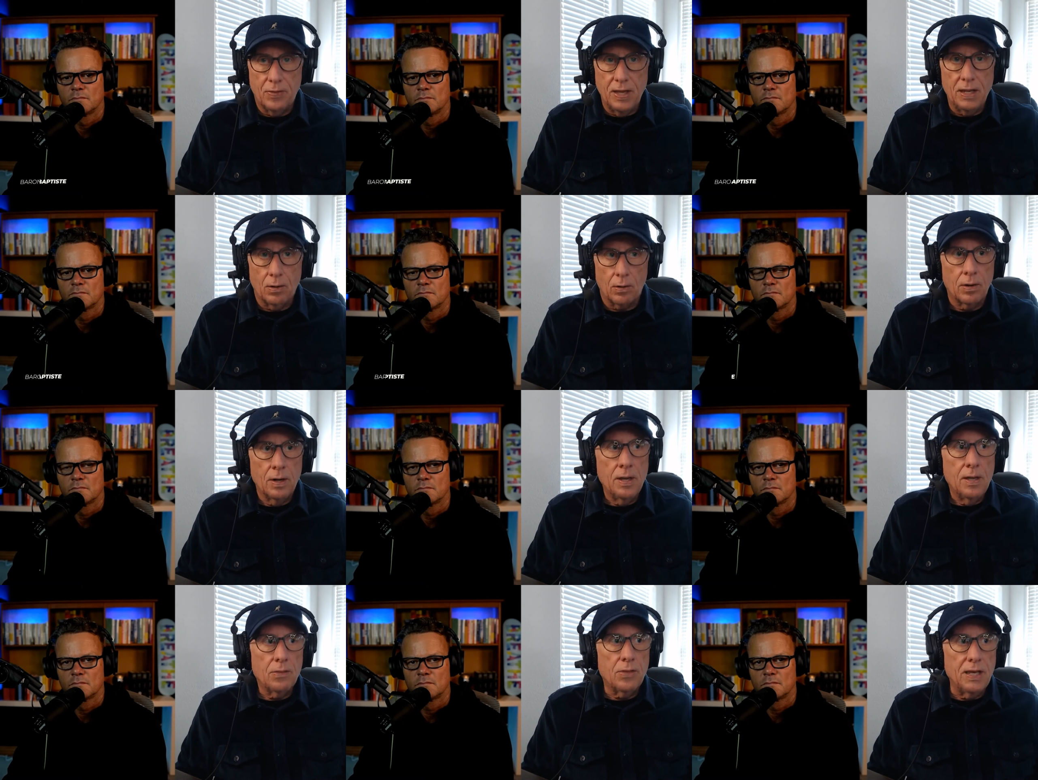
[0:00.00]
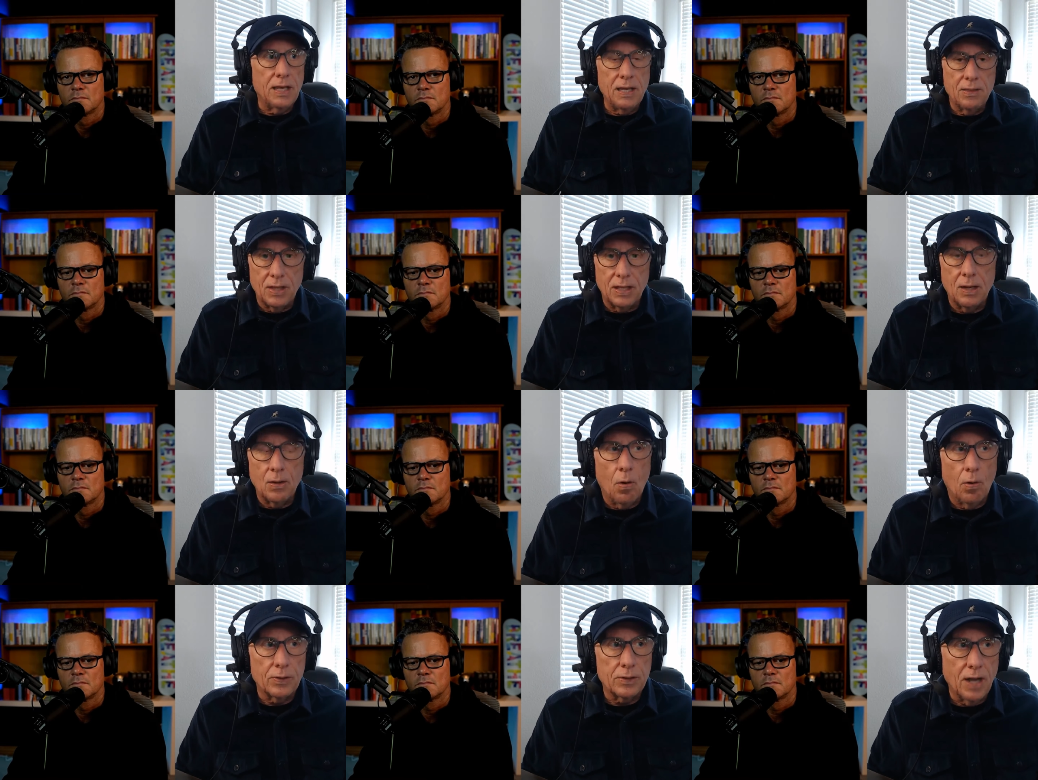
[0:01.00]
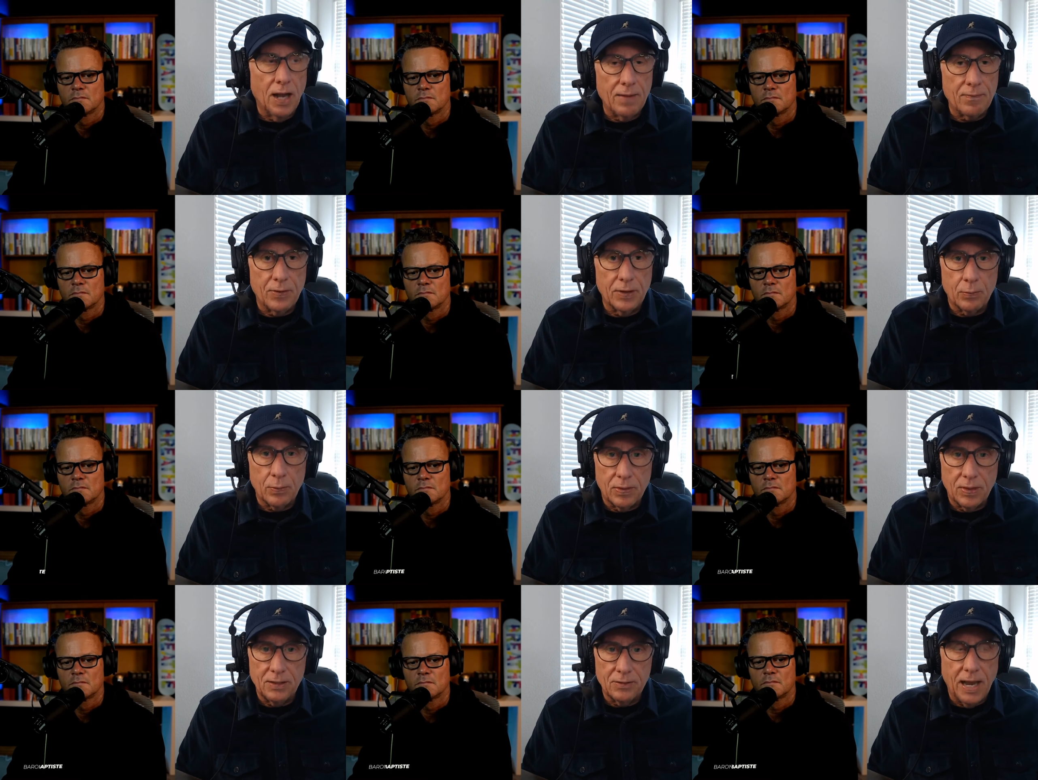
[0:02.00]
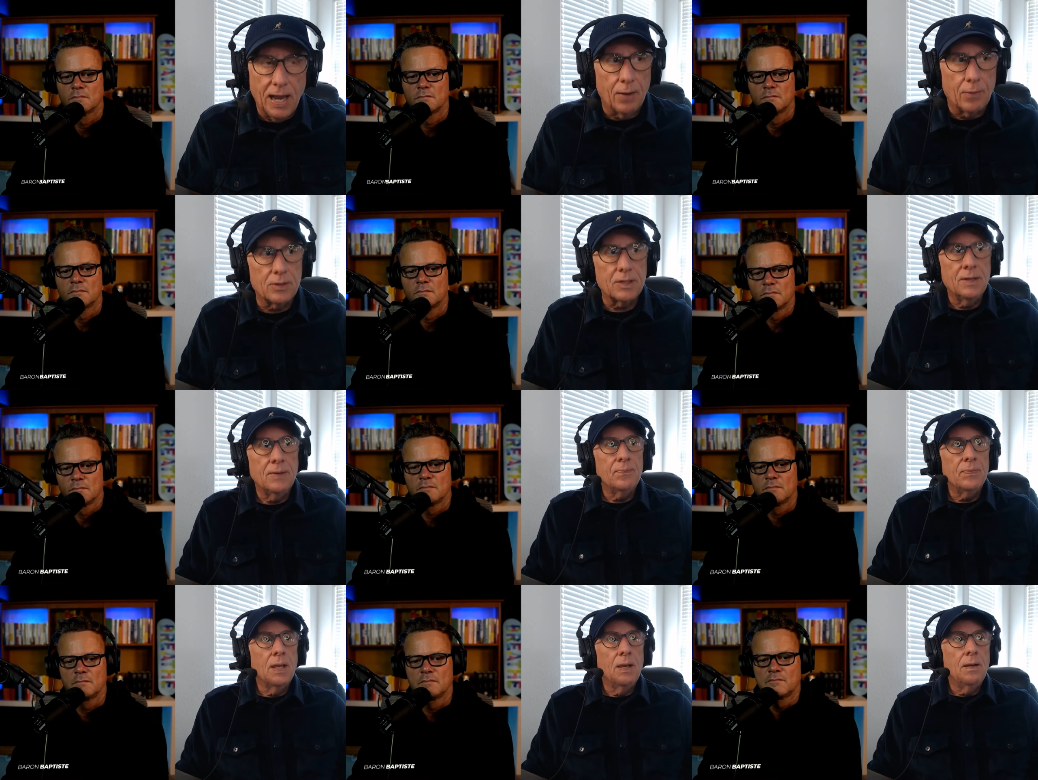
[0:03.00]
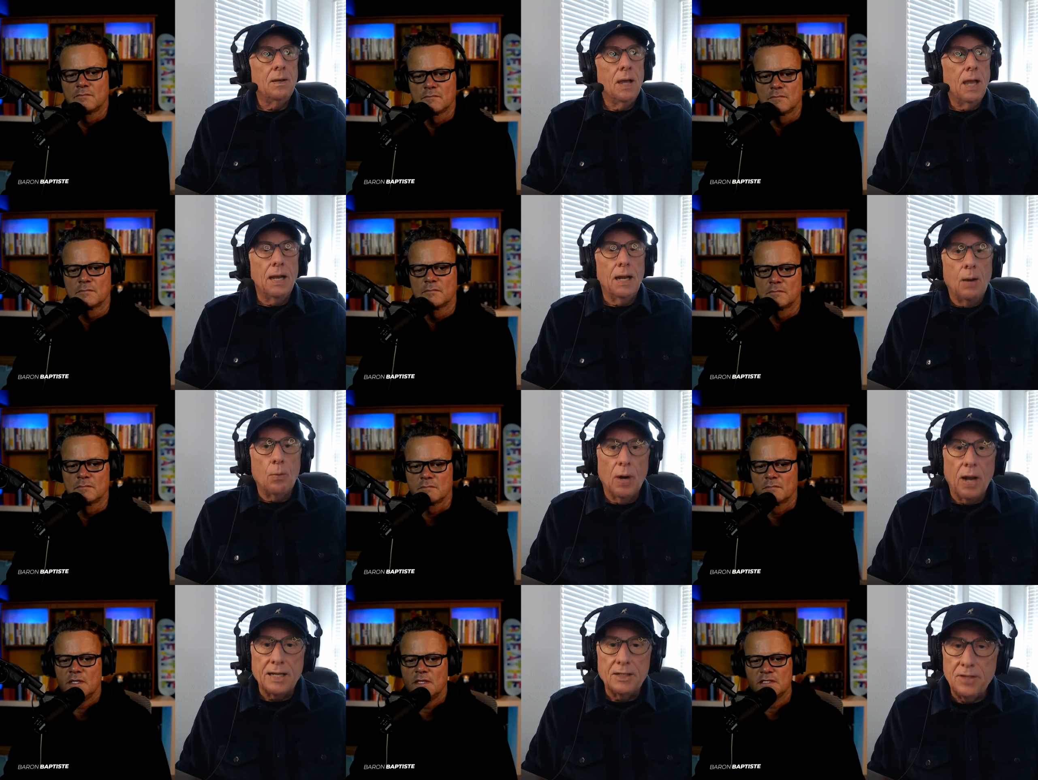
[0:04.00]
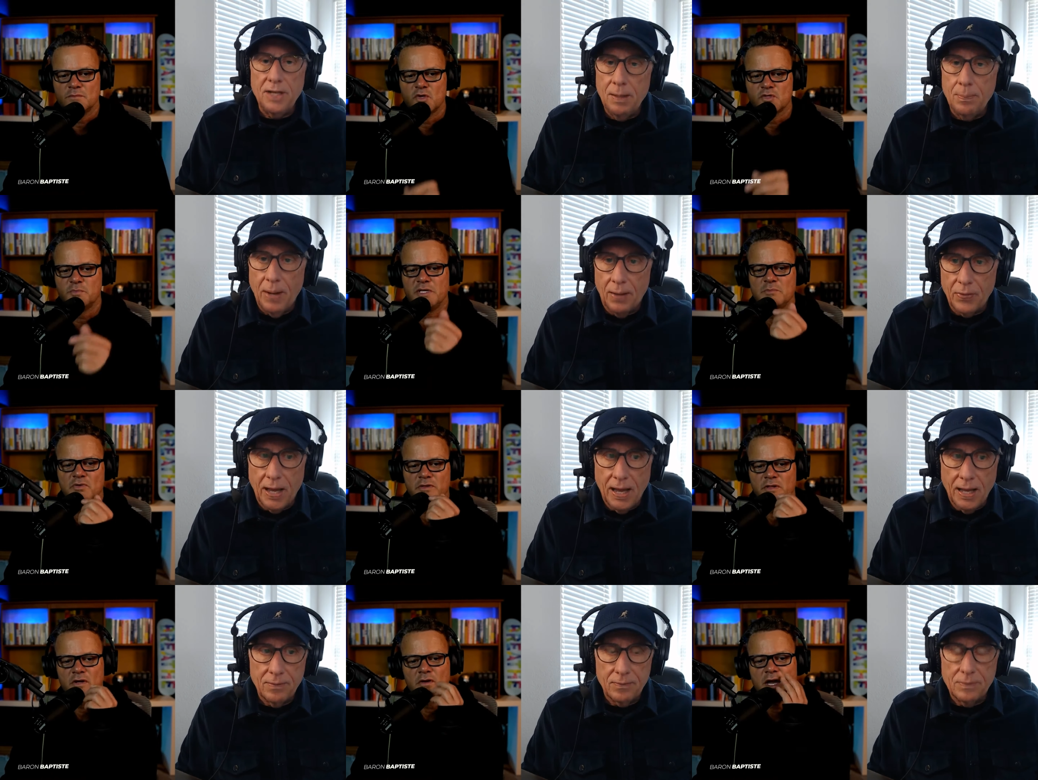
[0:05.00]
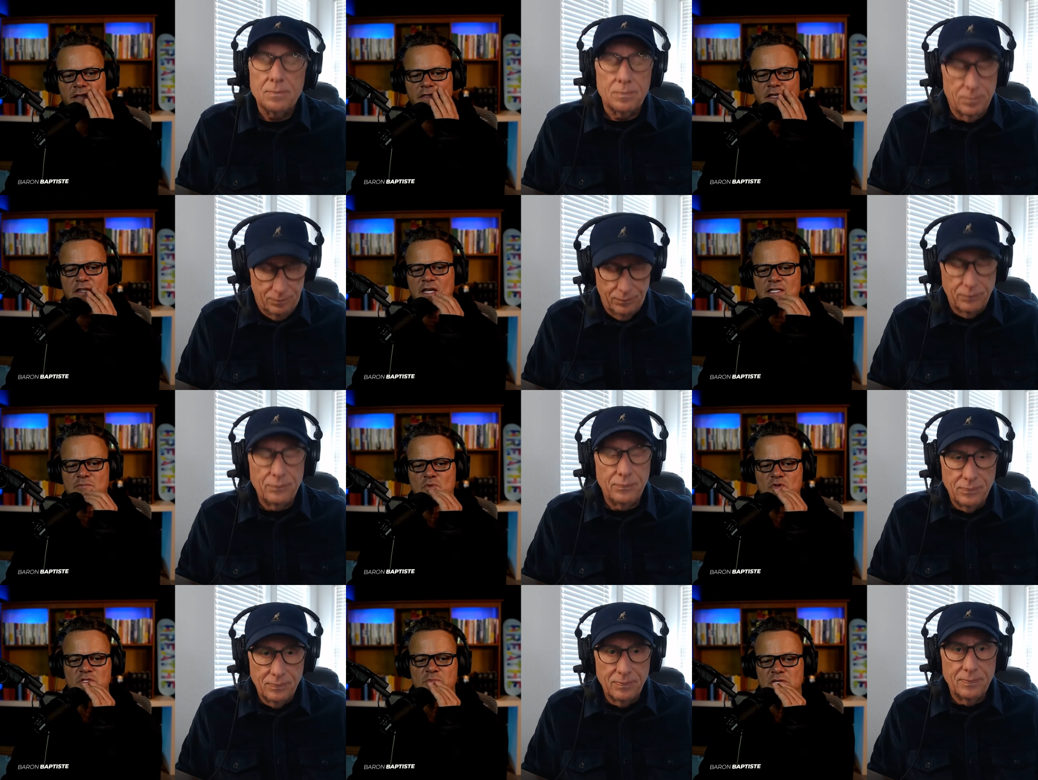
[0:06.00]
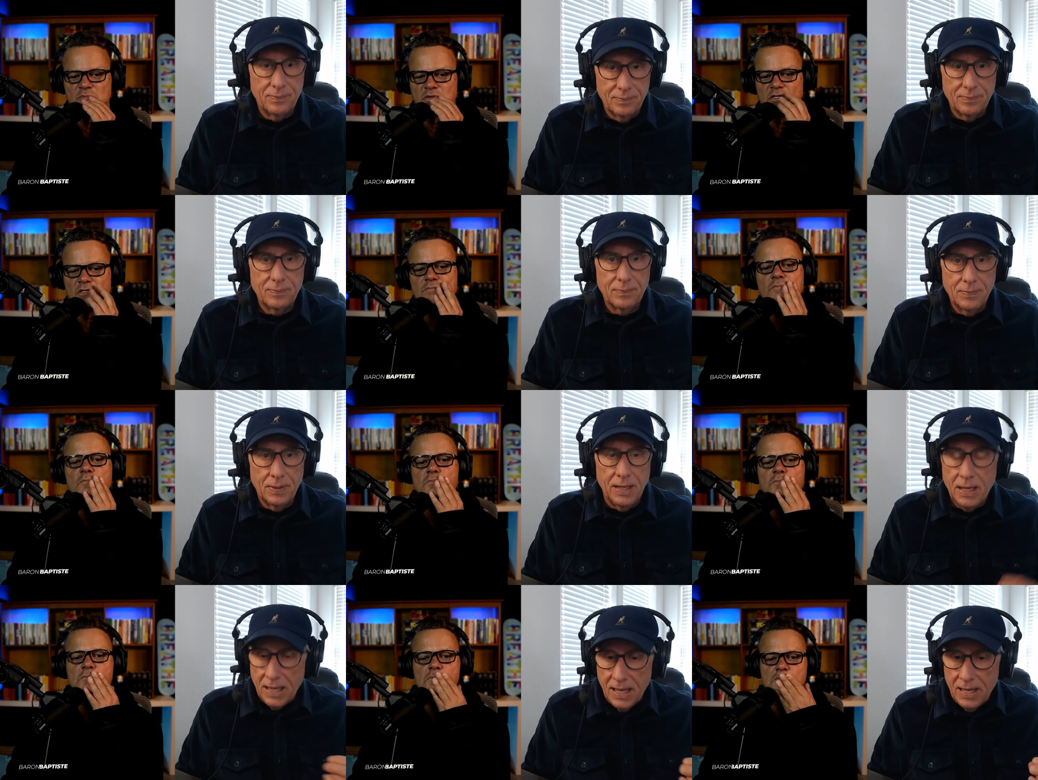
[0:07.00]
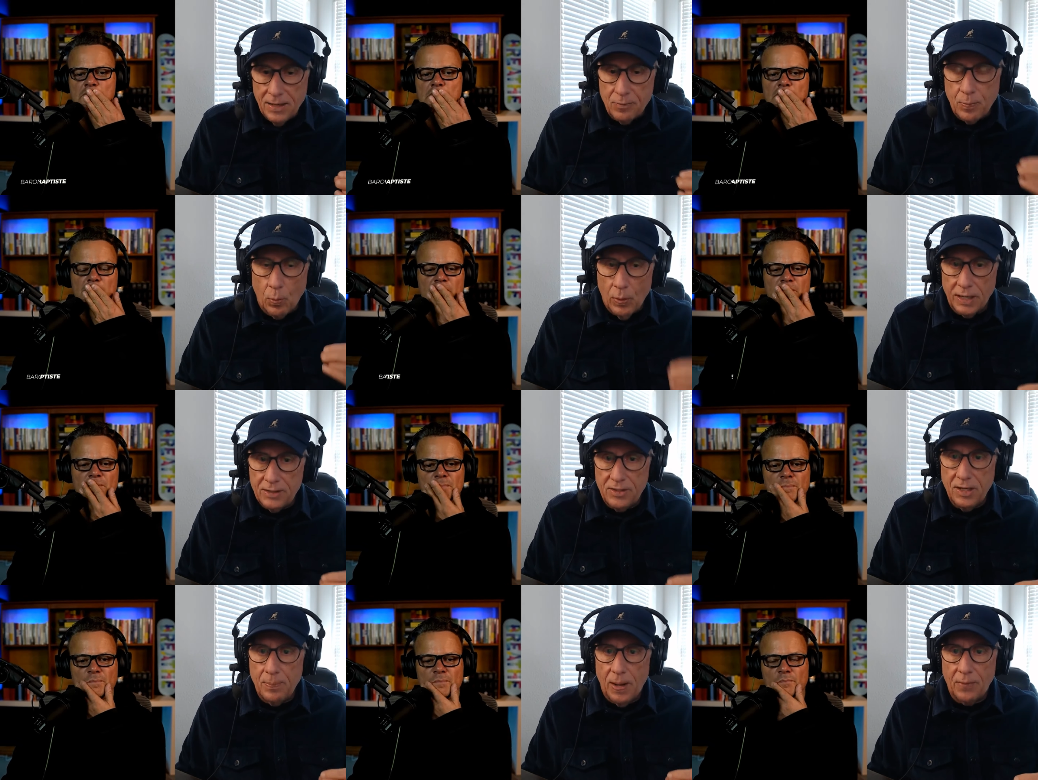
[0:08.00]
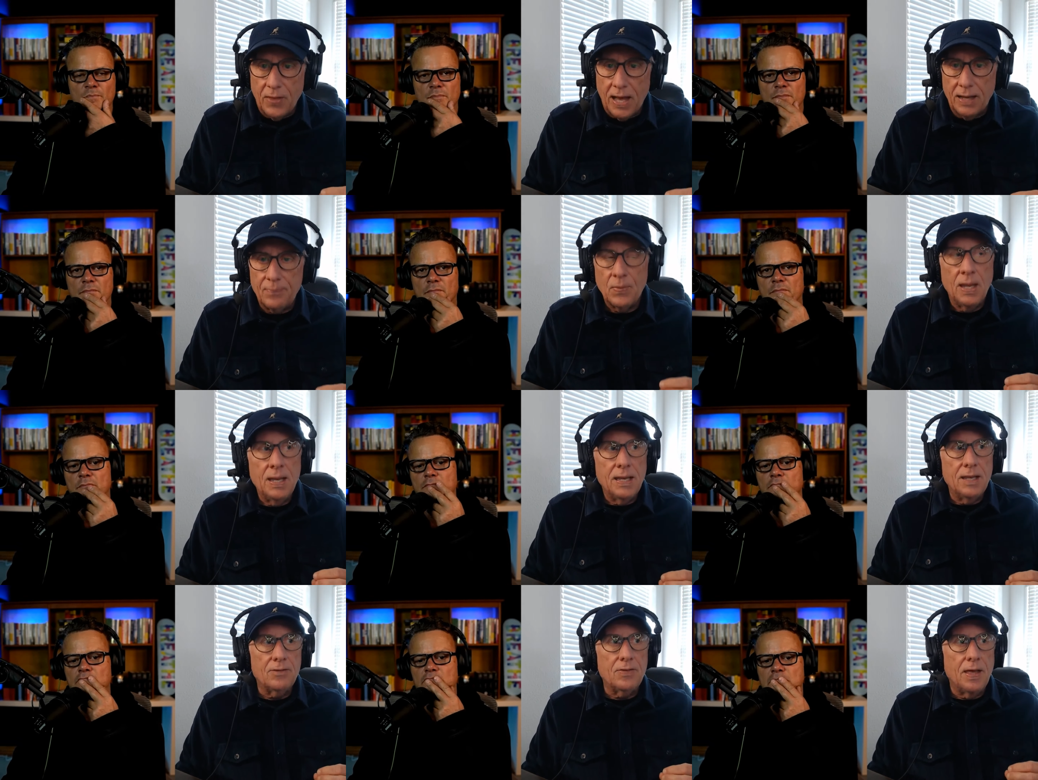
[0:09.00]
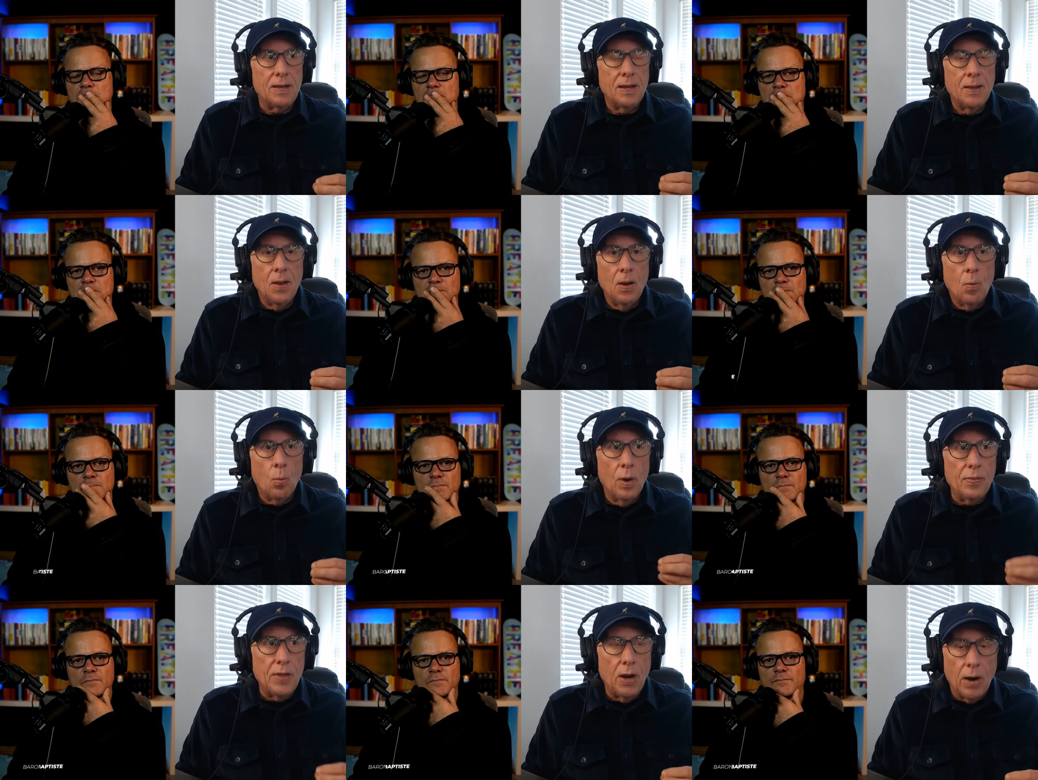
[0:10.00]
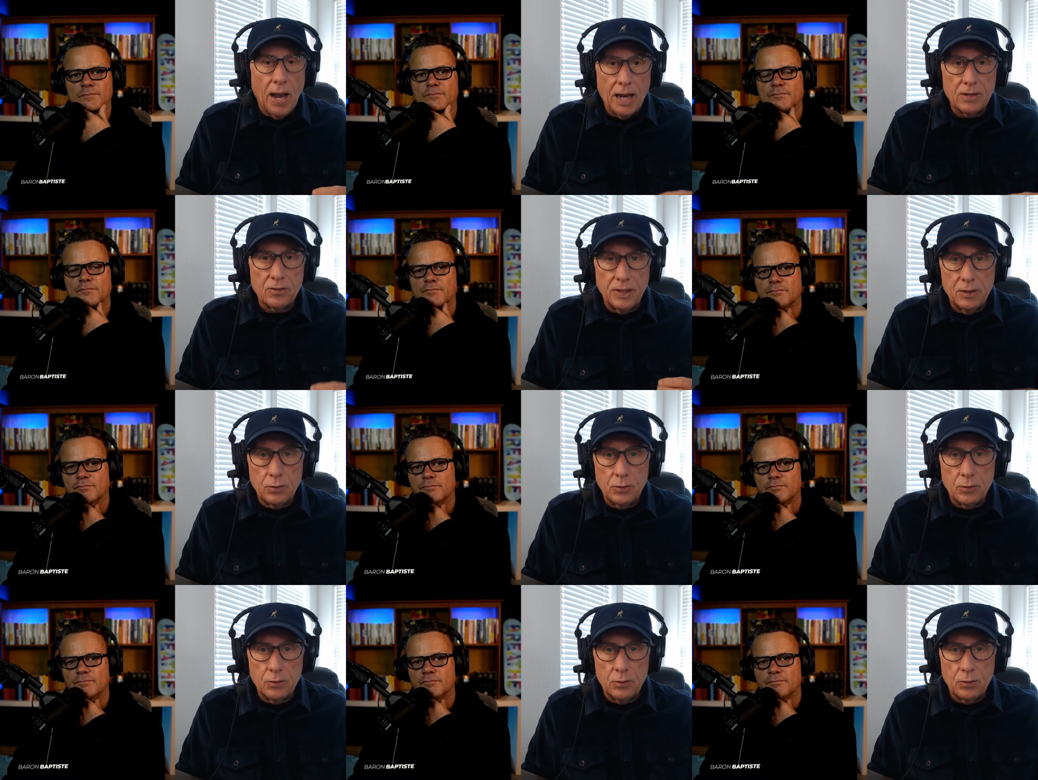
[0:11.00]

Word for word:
Speaker 1: thinker, thinking, thinking all the time, figuring things out. And uh, what that's I see about people, that,
Speaker 2: though. I think that's most people.
Speaker 1: It is, but what I see about that is that what they are actually